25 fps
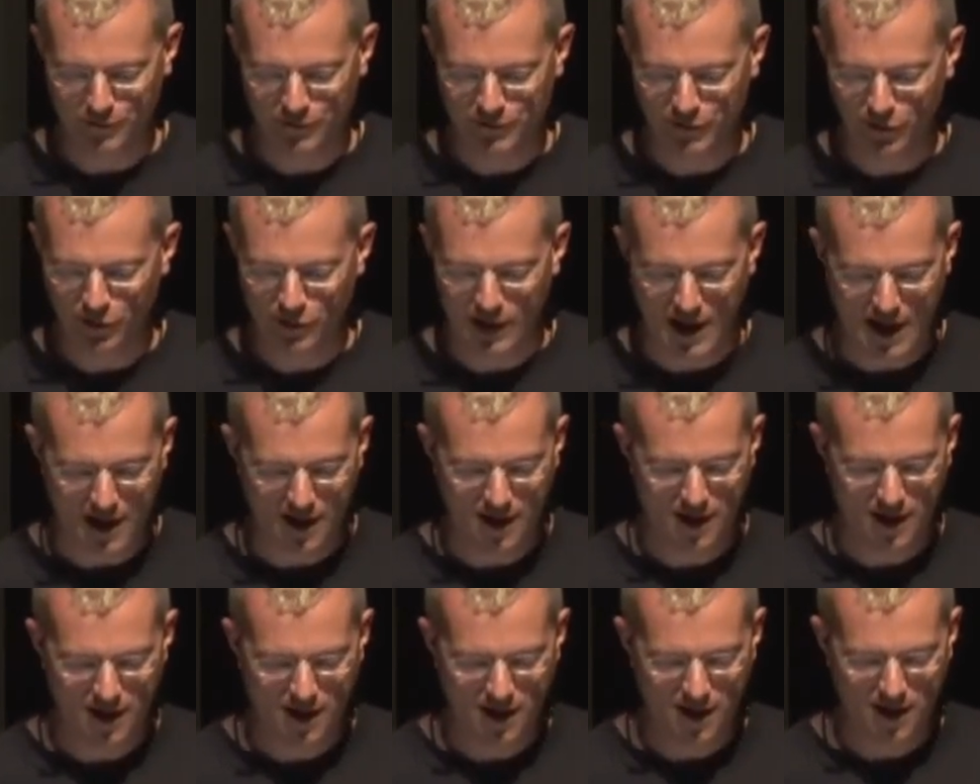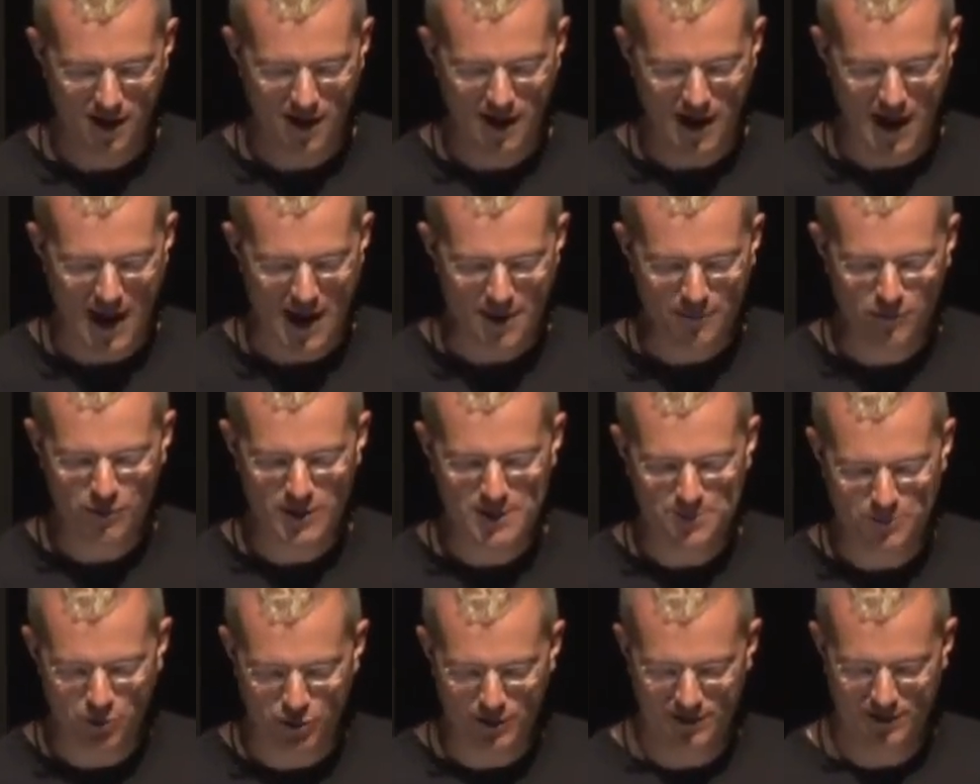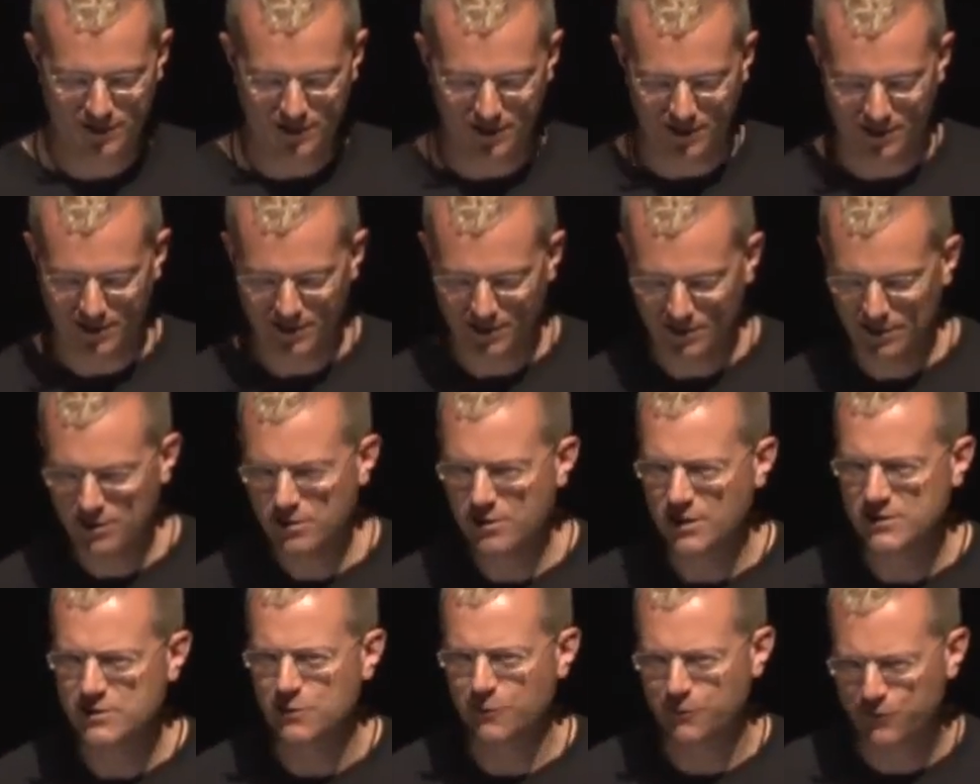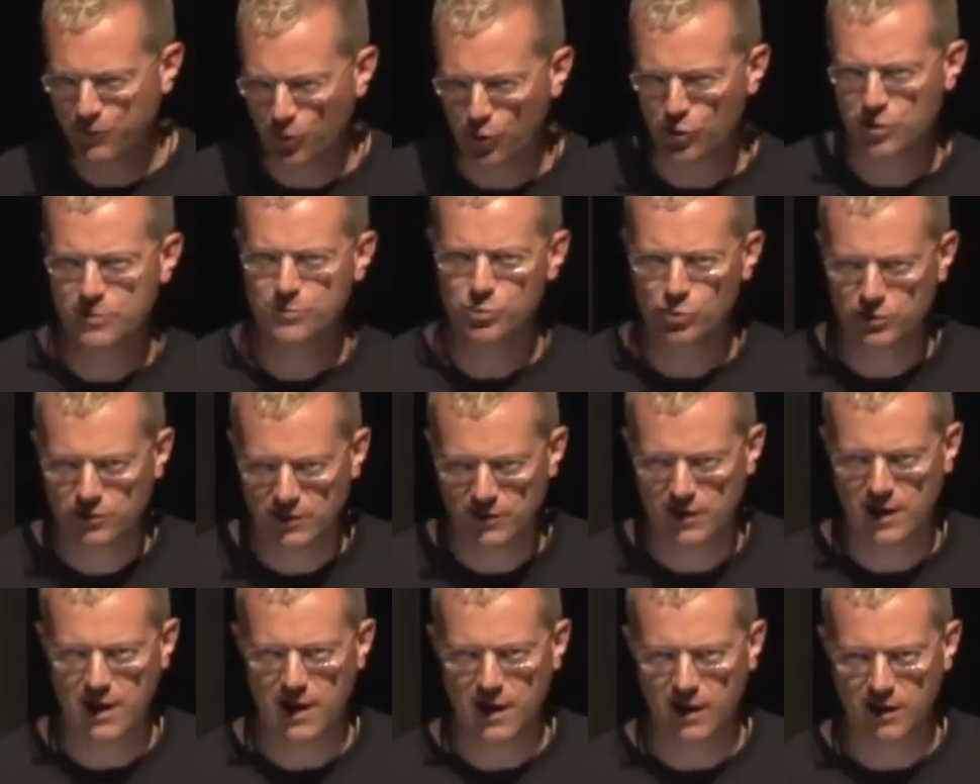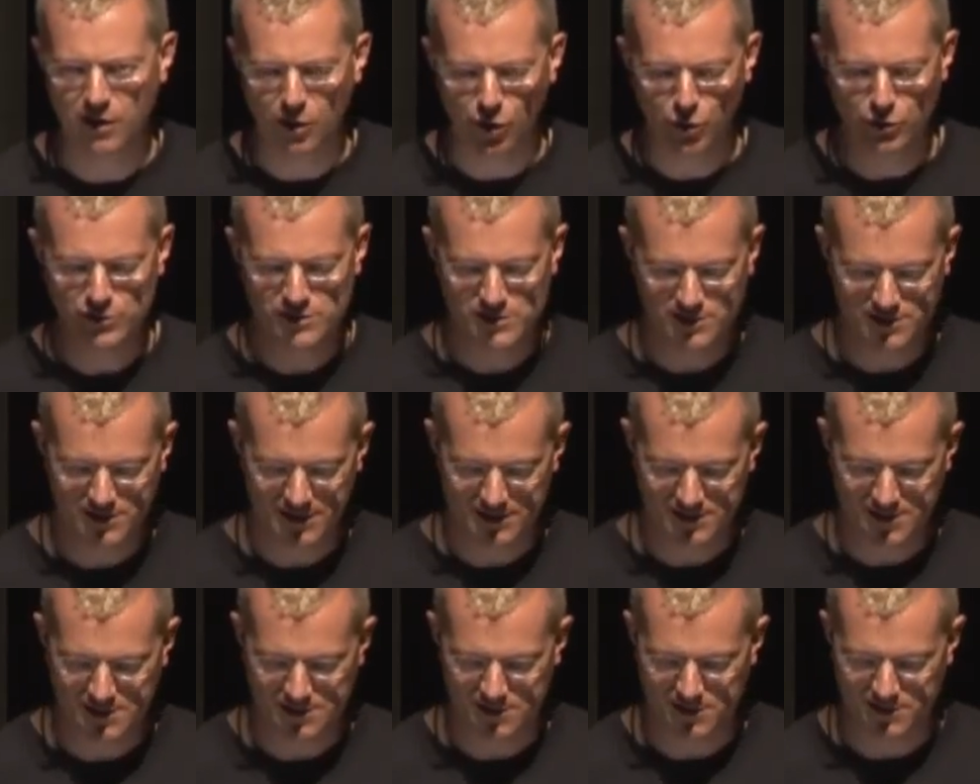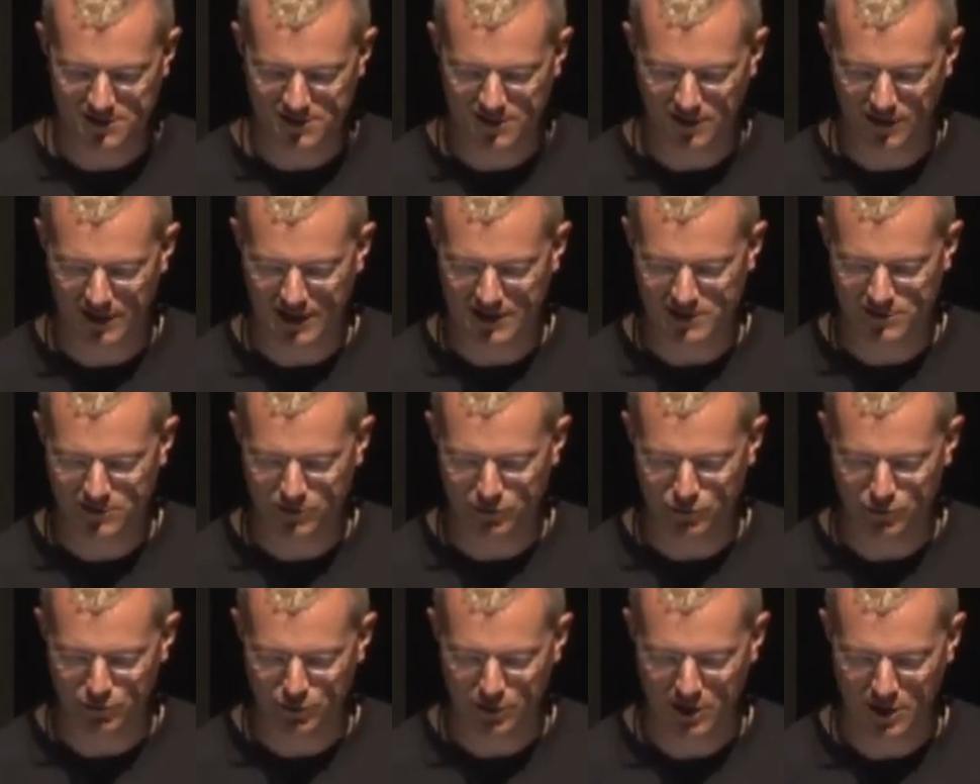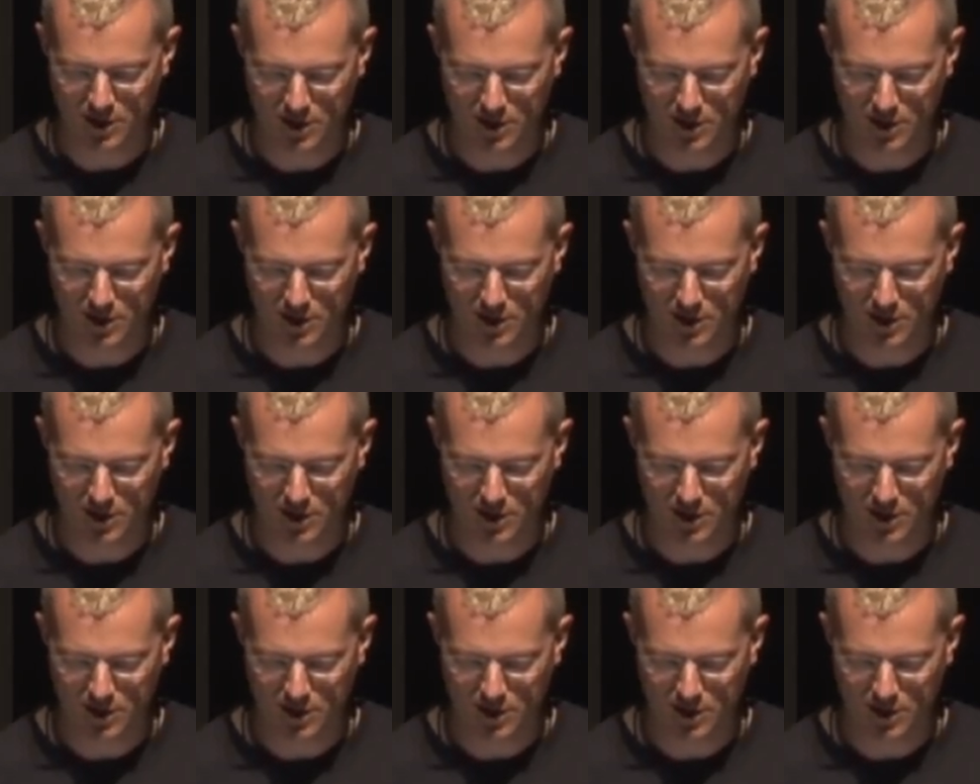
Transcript: So every printer that's affordable today owes its existence to these two